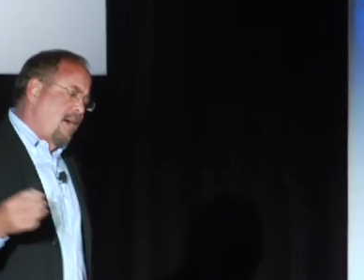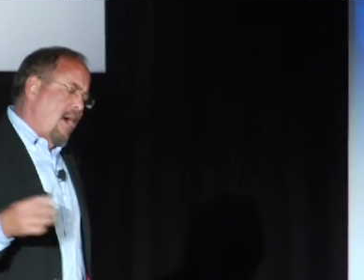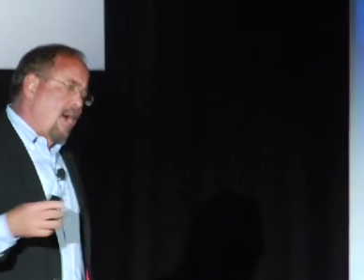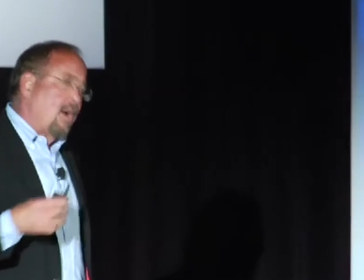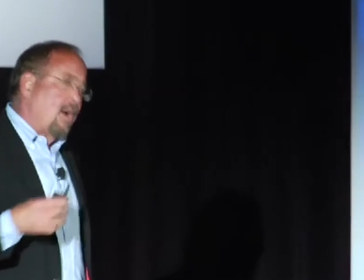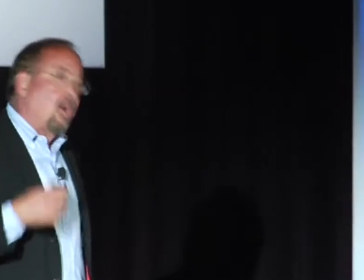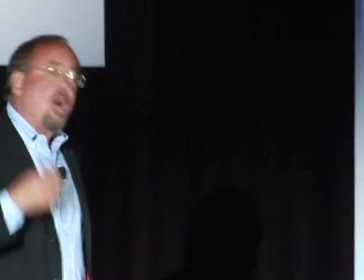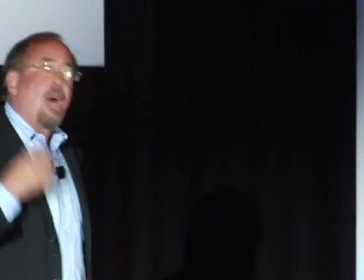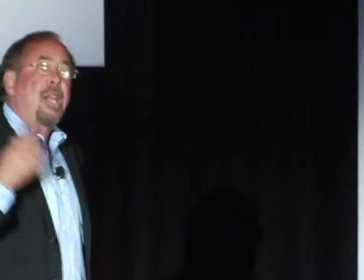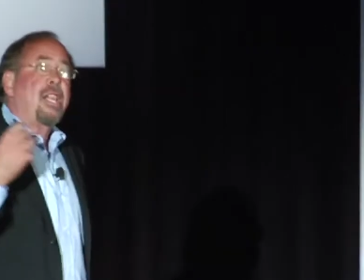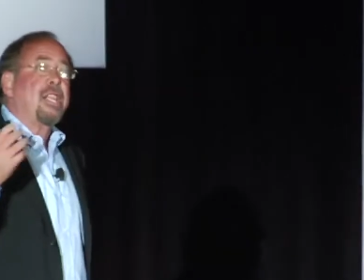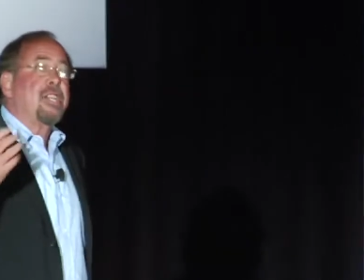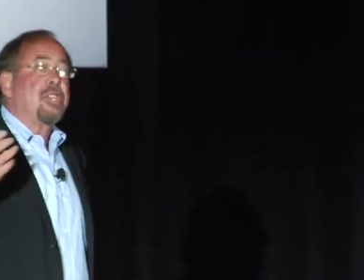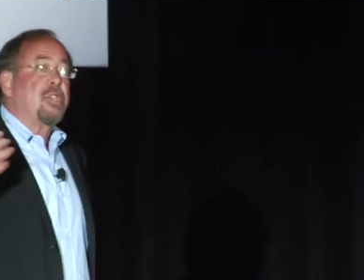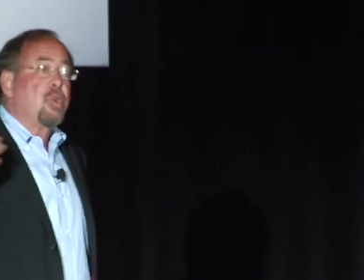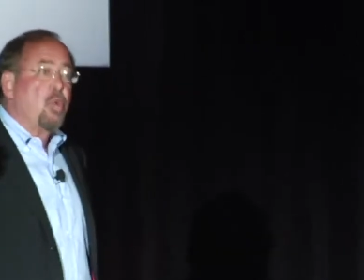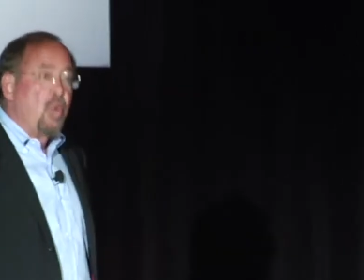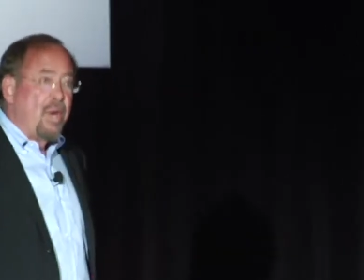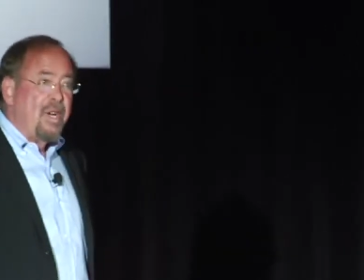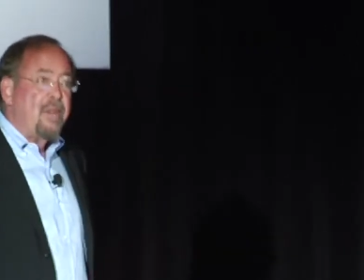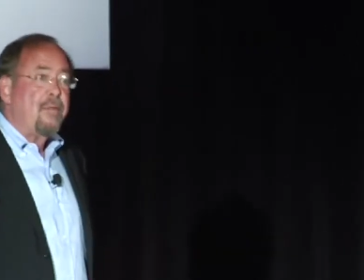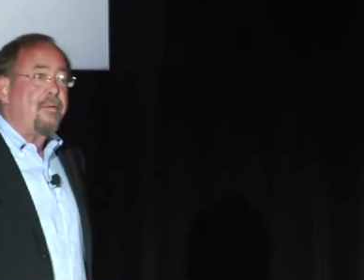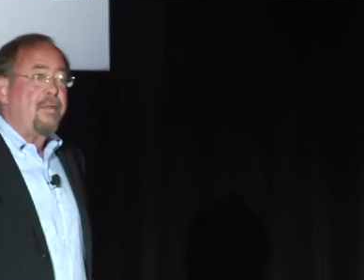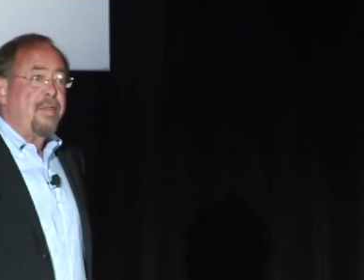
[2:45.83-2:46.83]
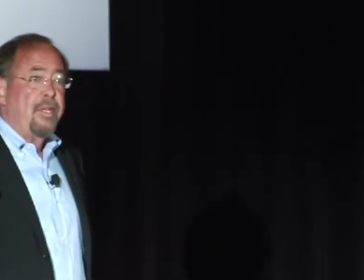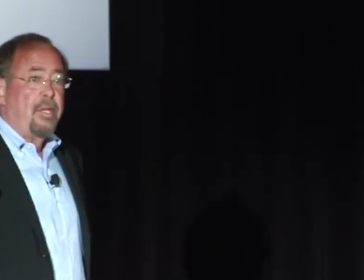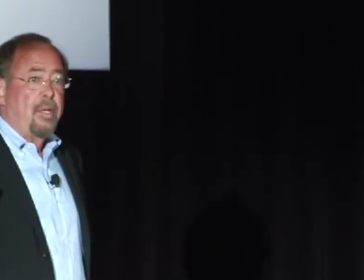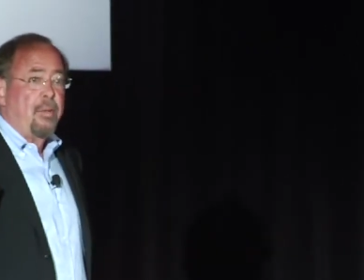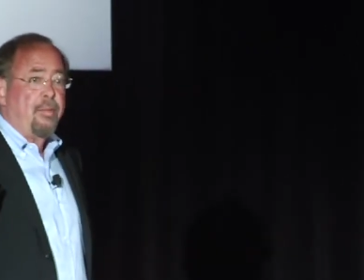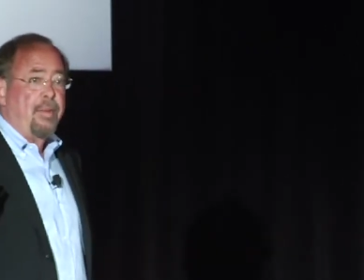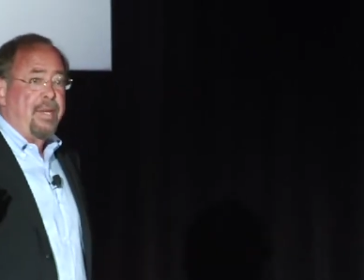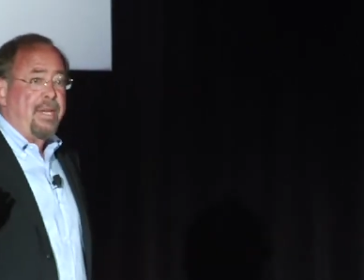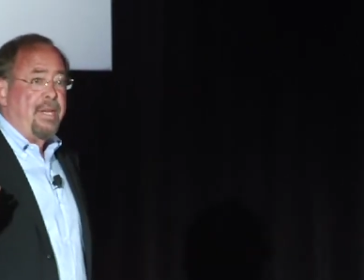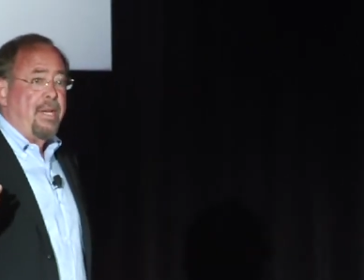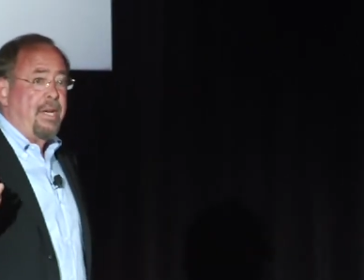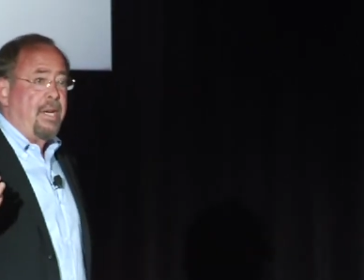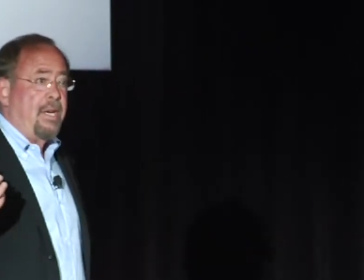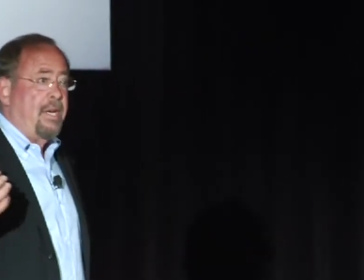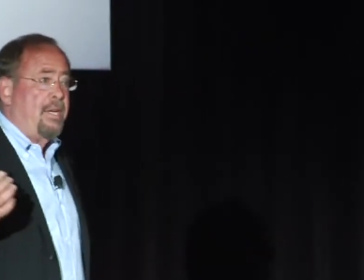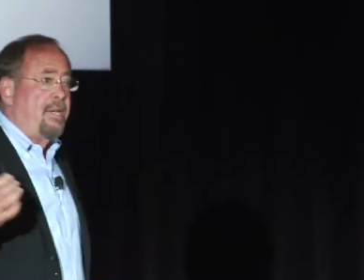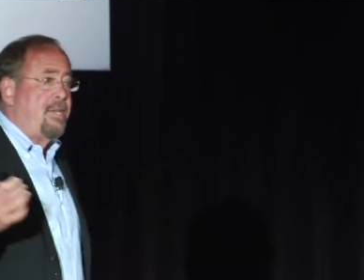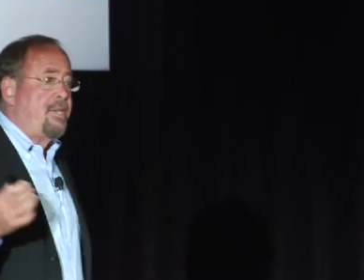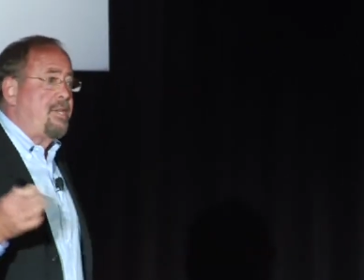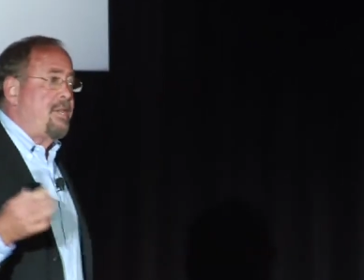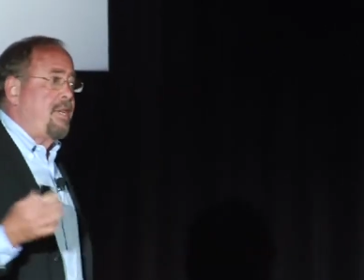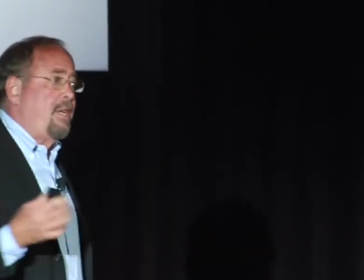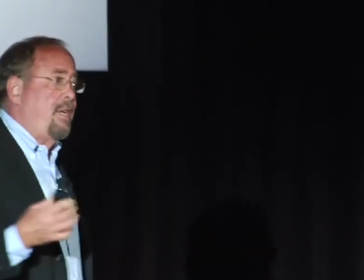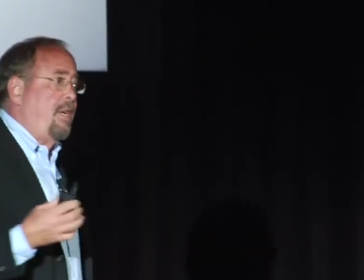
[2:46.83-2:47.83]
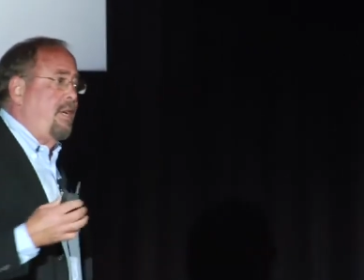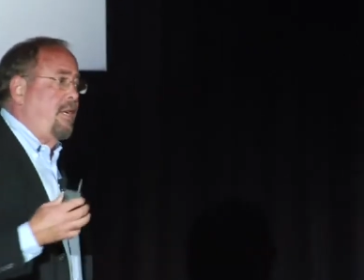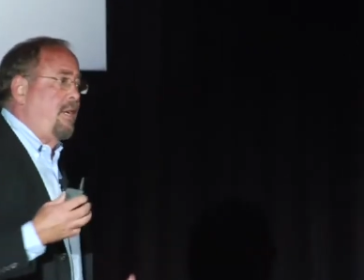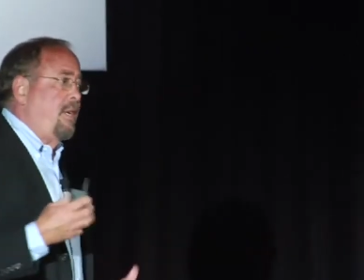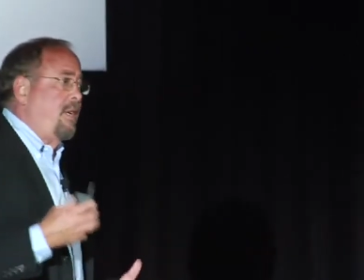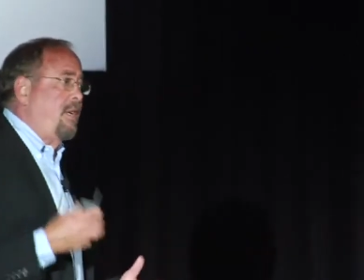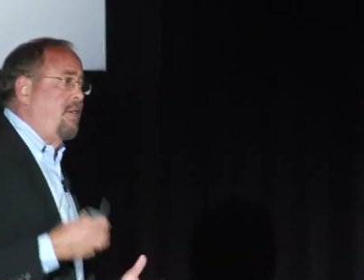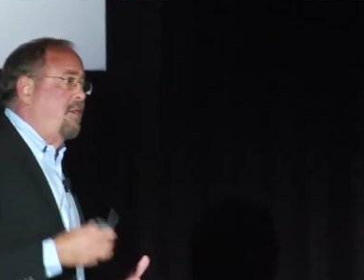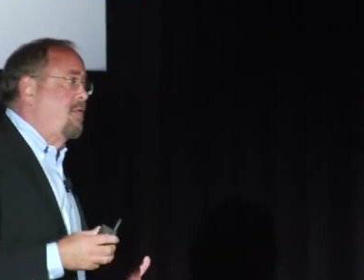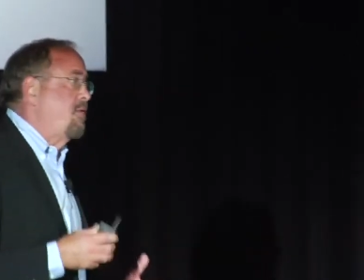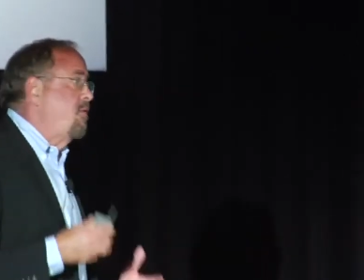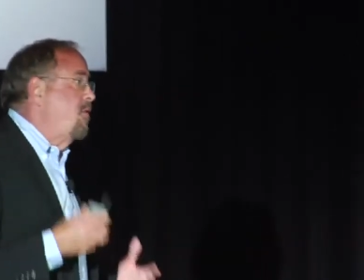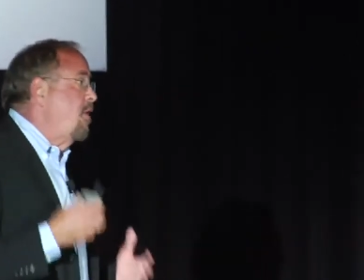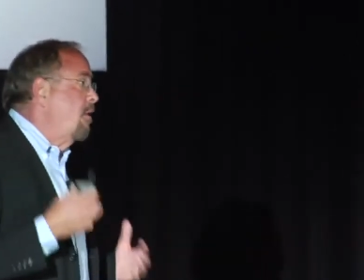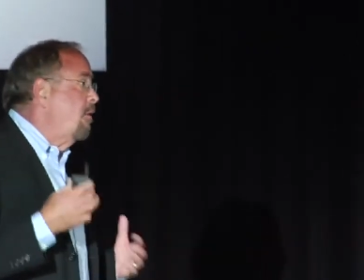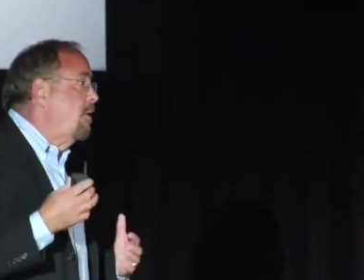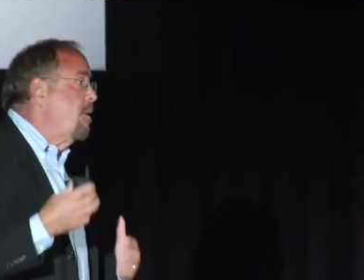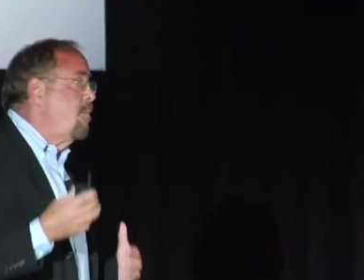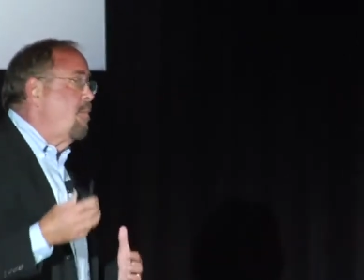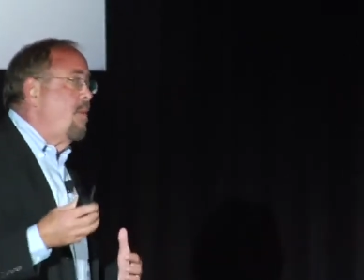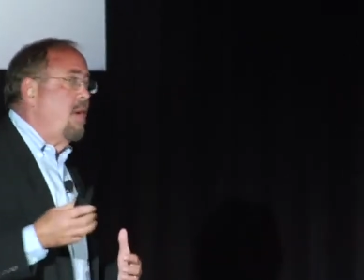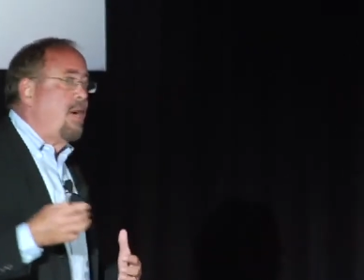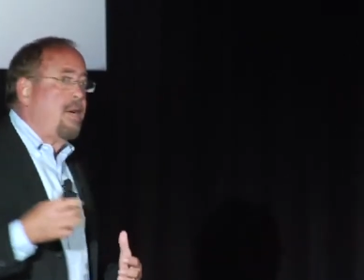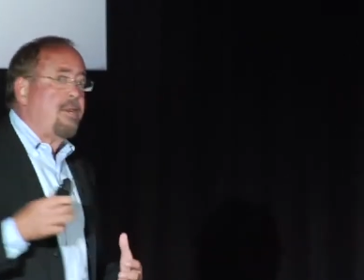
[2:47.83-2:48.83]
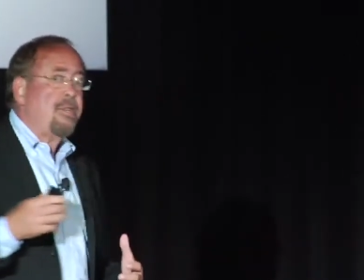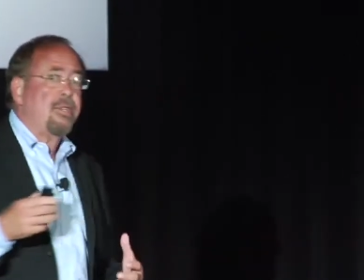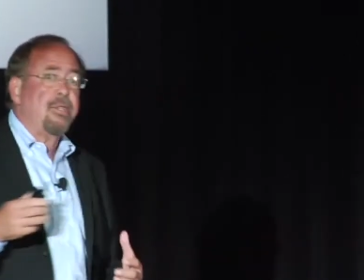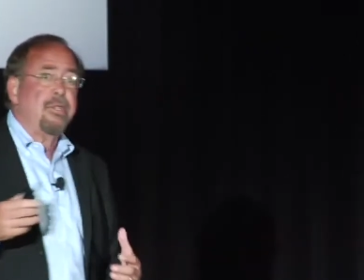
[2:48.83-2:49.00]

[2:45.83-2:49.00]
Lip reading: I call it Twitterville because it is very much